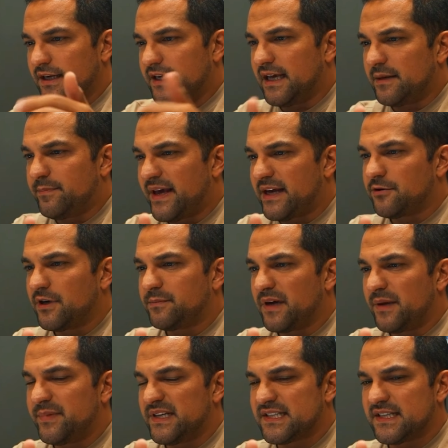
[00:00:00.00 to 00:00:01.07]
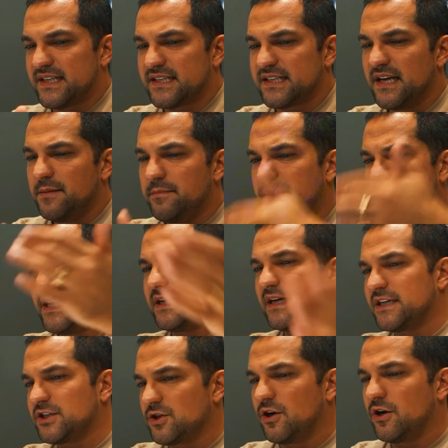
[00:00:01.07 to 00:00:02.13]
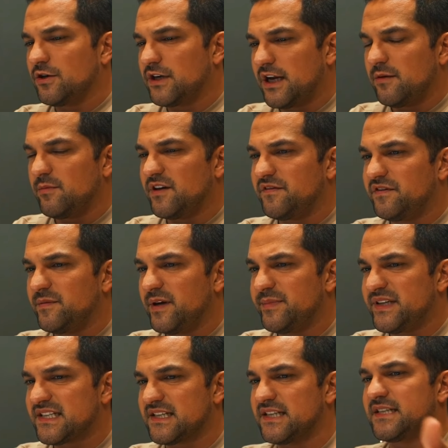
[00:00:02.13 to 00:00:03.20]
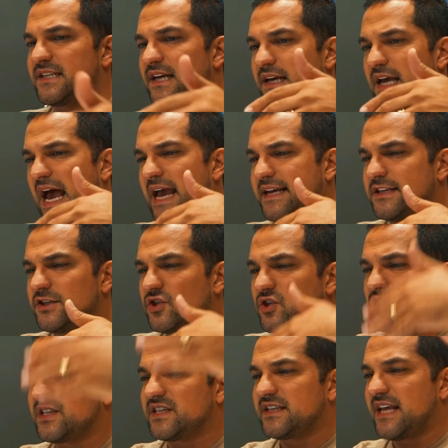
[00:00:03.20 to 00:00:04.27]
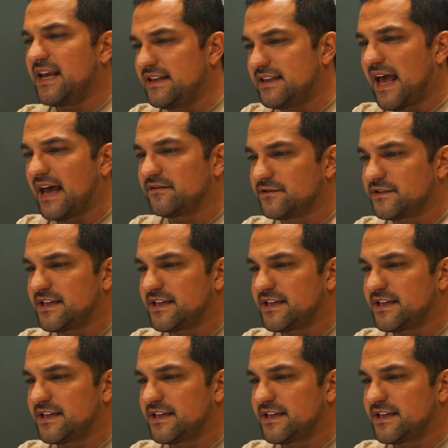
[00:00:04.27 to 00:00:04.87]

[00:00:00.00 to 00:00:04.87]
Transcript: get better at my business, make an extra 100K a month in my business. I can sustain that for